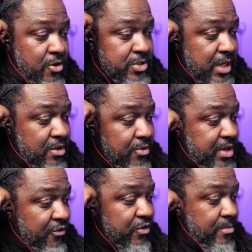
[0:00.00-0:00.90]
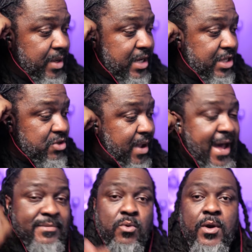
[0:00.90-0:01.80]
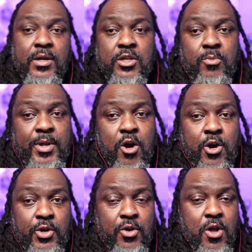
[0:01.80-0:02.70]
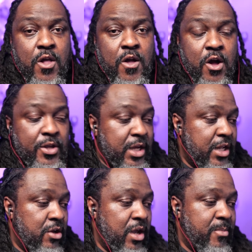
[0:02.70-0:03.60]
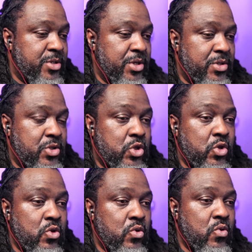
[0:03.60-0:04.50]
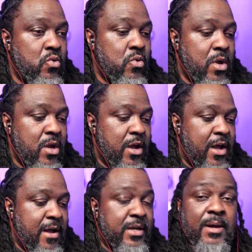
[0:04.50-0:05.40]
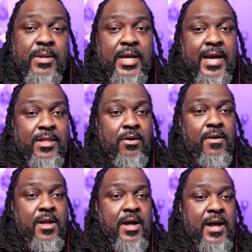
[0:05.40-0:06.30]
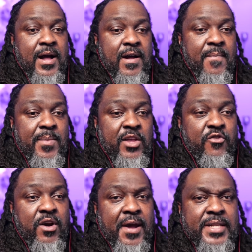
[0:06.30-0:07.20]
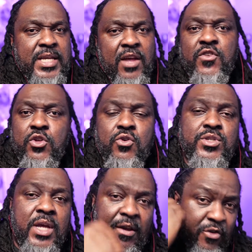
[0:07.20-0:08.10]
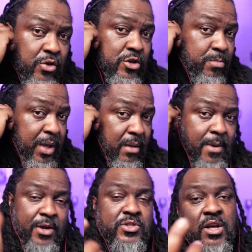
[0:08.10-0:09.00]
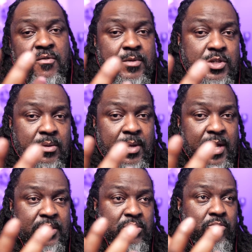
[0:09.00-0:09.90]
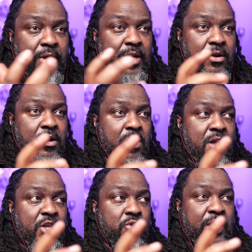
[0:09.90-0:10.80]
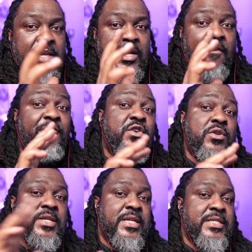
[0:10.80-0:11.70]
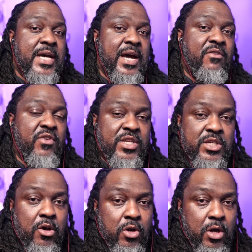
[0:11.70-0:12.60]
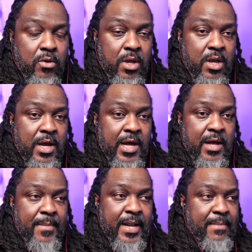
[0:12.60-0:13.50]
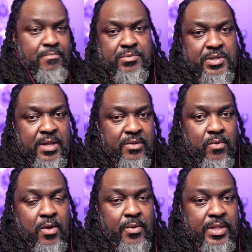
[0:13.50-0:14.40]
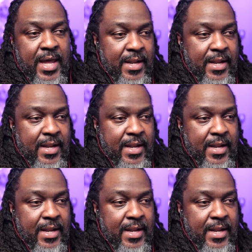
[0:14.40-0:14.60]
a little different because you have to work a little bit harder on getting your images to come together. As far as like if you use Bing Microsoft Image Creator, you can get a fully designed finished logo, and there's nothing wrong with that.